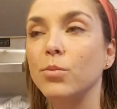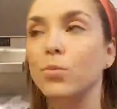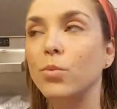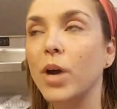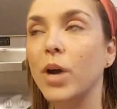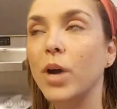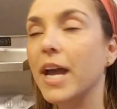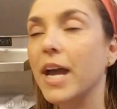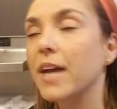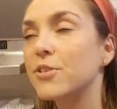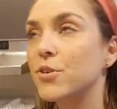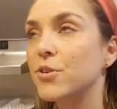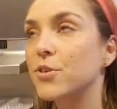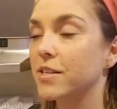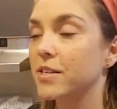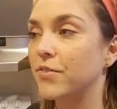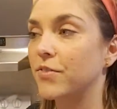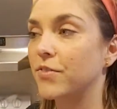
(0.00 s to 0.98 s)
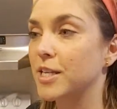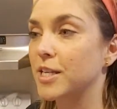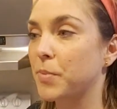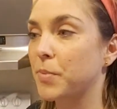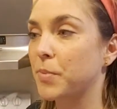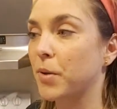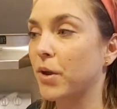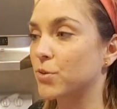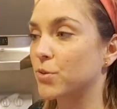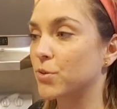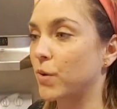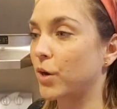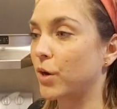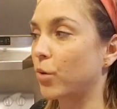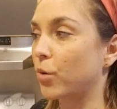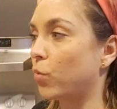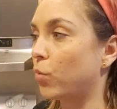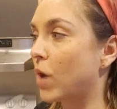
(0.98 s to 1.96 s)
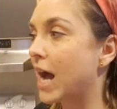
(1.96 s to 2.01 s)
I asked you guys on Facebook and Twitter
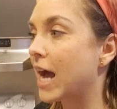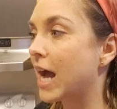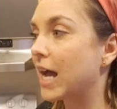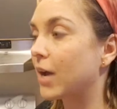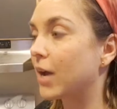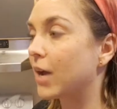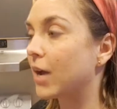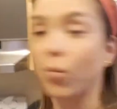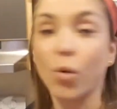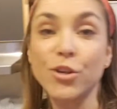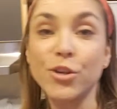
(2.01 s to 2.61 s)
what